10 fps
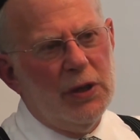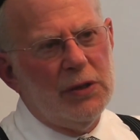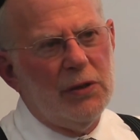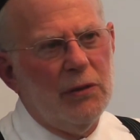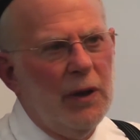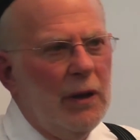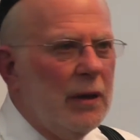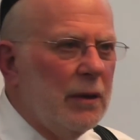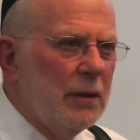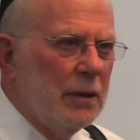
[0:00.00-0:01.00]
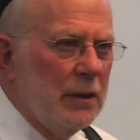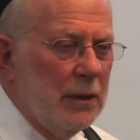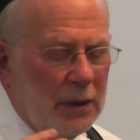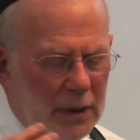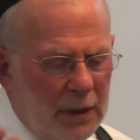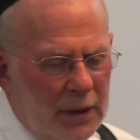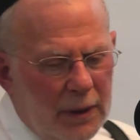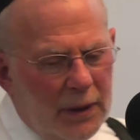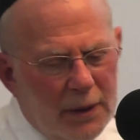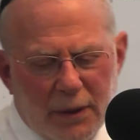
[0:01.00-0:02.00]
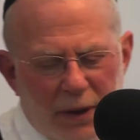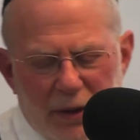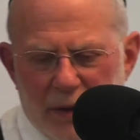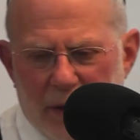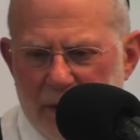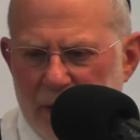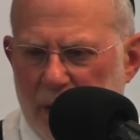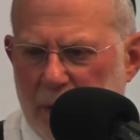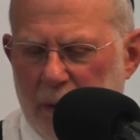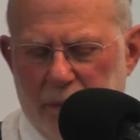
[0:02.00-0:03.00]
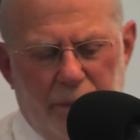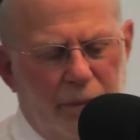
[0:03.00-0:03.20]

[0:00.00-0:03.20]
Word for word: history, this is our secret.